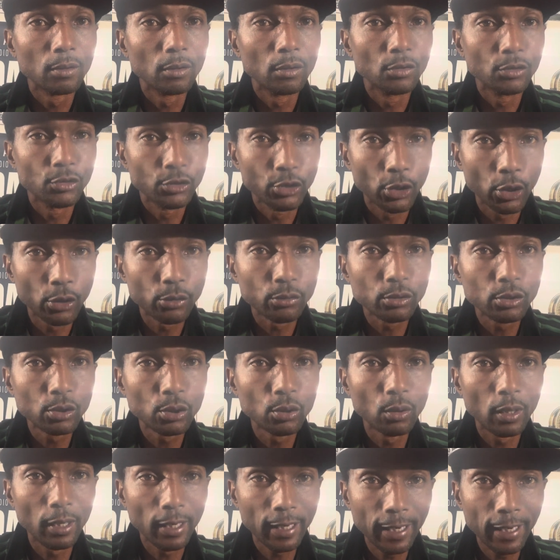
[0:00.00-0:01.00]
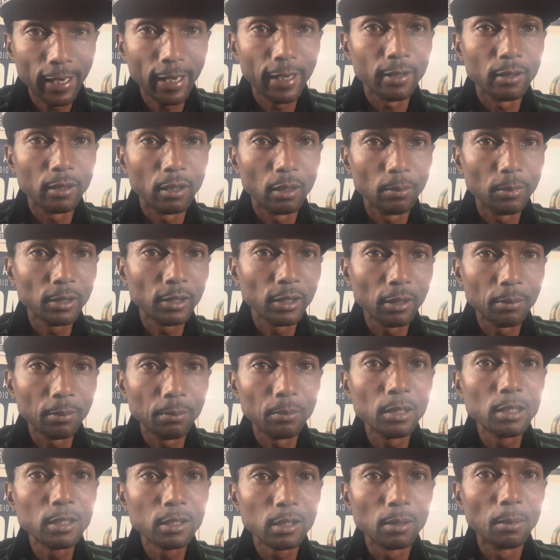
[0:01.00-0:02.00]
dirt to an ant, I'm going to get
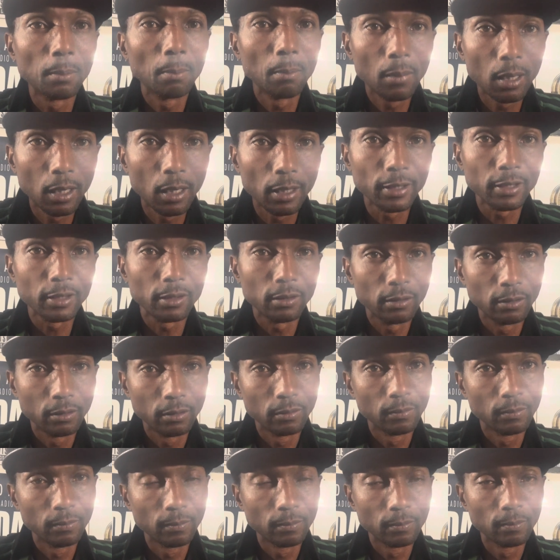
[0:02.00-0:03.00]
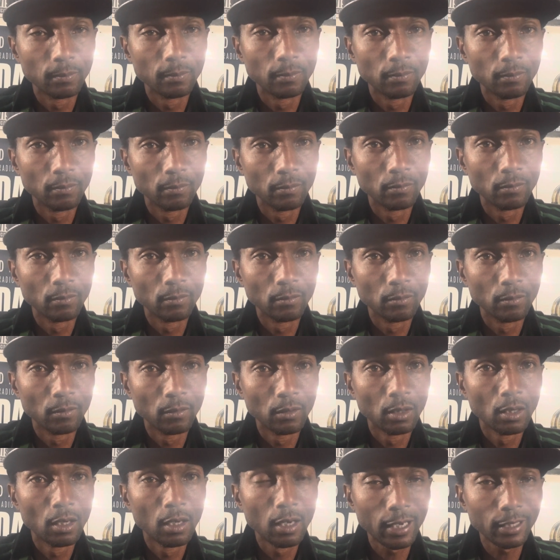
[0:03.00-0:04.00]
me some money.
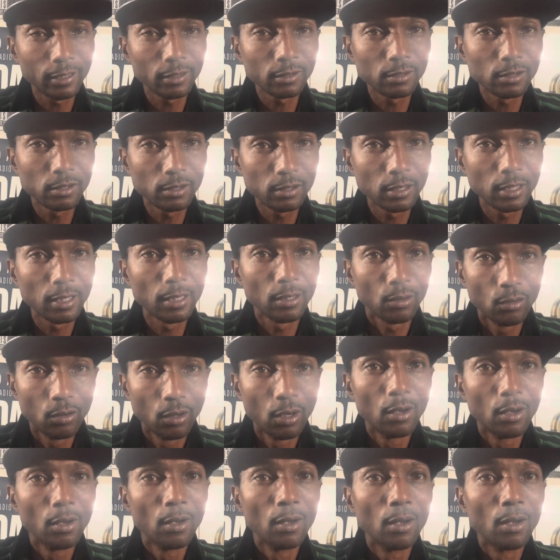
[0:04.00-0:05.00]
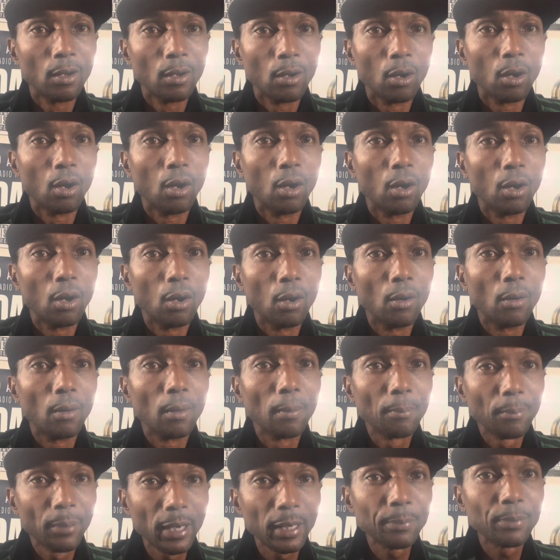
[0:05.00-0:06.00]
I could sell
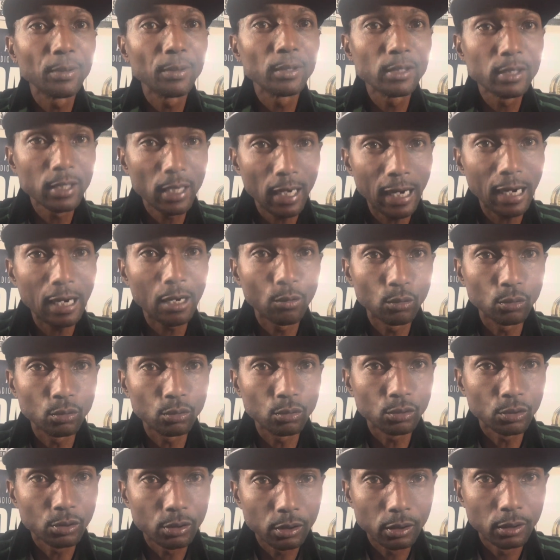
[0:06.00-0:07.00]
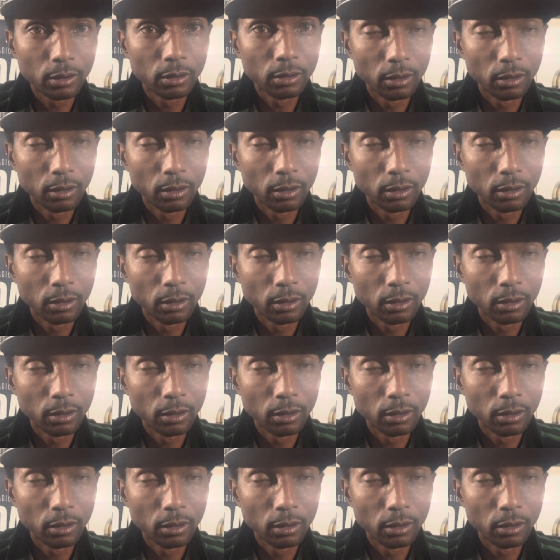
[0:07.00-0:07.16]
paper towels